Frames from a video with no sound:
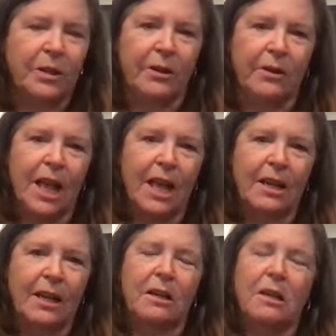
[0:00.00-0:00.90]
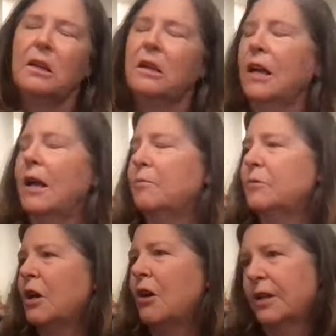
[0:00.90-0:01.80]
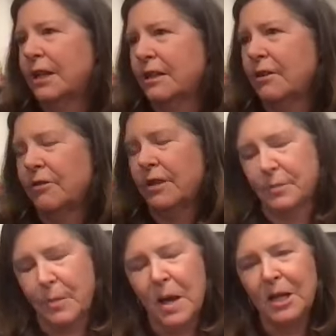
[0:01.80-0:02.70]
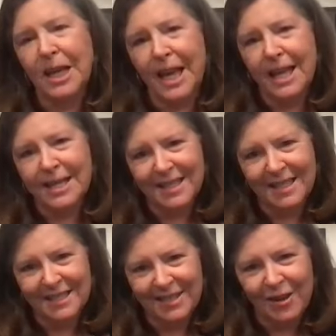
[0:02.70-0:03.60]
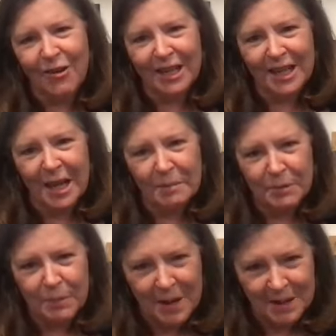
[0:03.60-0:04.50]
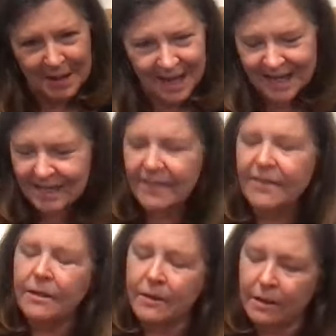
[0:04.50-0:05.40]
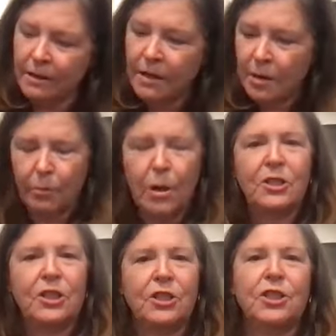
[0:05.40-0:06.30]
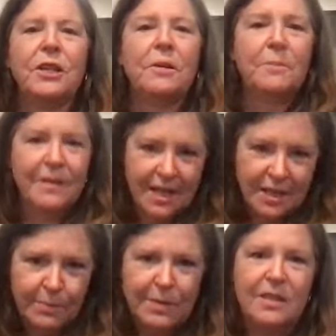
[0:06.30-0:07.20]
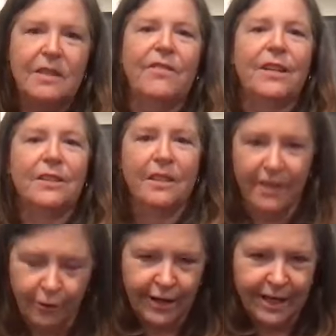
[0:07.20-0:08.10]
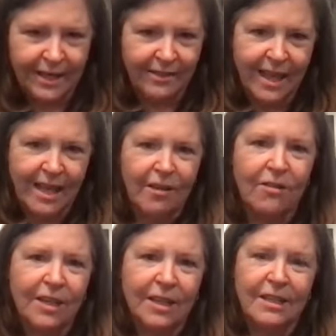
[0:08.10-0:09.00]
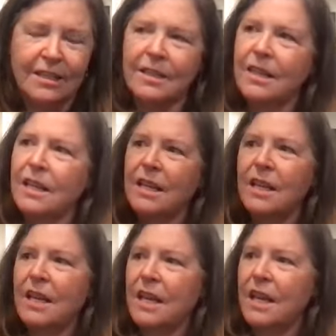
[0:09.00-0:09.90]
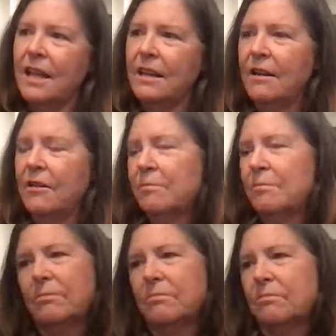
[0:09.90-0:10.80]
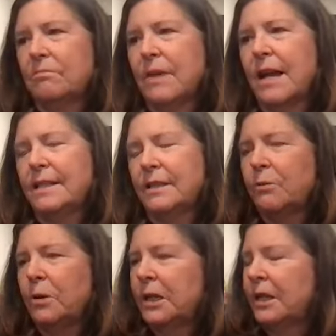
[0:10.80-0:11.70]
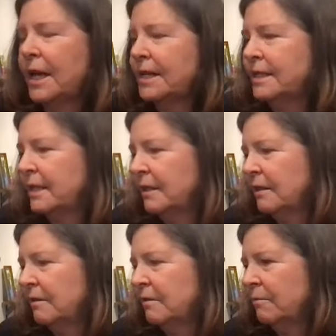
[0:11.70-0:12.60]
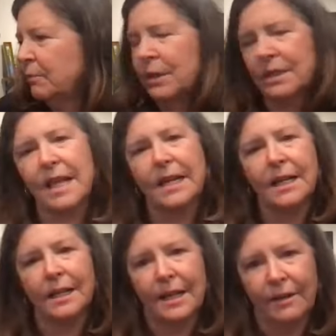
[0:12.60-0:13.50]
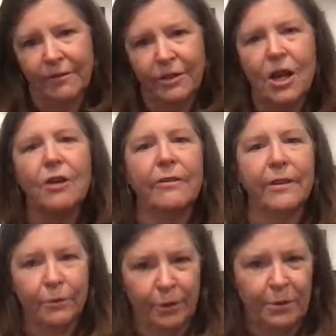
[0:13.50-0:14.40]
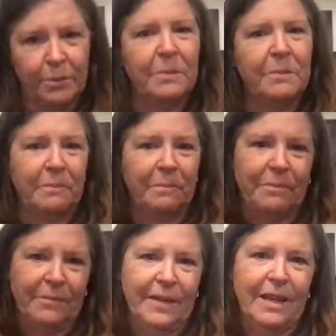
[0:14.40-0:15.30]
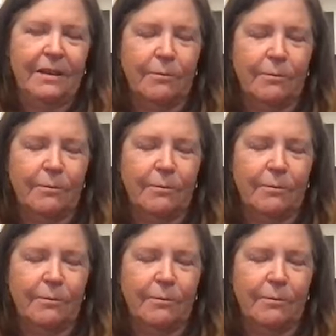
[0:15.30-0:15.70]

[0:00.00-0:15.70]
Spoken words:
Carolina. I'm talking on this podcast, this Talking Apes podcast, and then the Project Chimps, that's specific to their getting that audience. And I did a book signing at Atlanta photography group, and it was